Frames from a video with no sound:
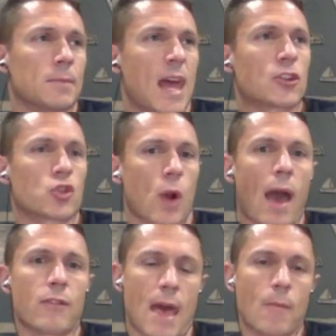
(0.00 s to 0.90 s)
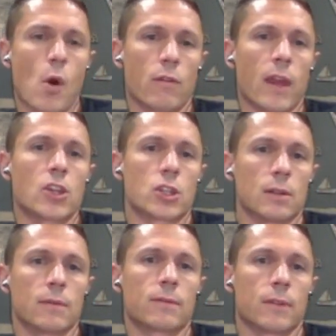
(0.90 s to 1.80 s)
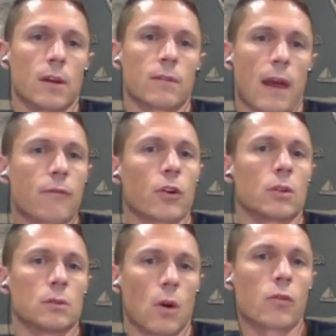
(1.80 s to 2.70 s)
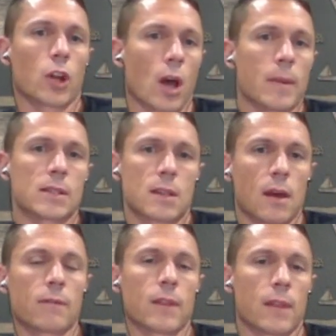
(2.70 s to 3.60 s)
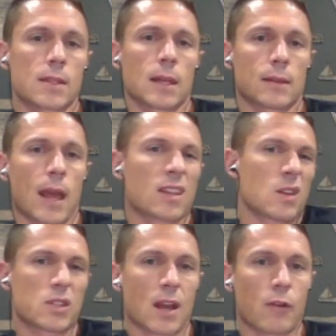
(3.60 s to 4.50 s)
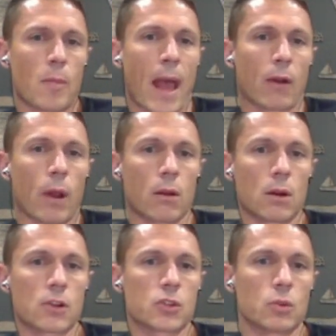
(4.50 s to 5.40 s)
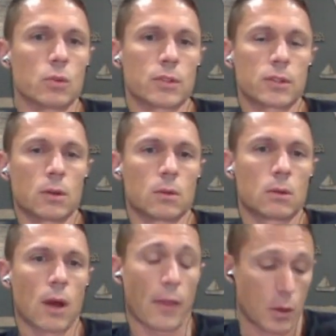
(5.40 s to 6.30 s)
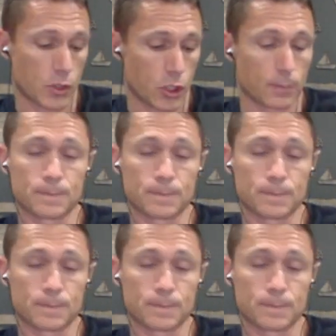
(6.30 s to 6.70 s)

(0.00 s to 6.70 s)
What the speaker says: drive and that motivation of effort and overcoming stuff and things like that. Cause that was kind of our background in our school. So I thought it was good.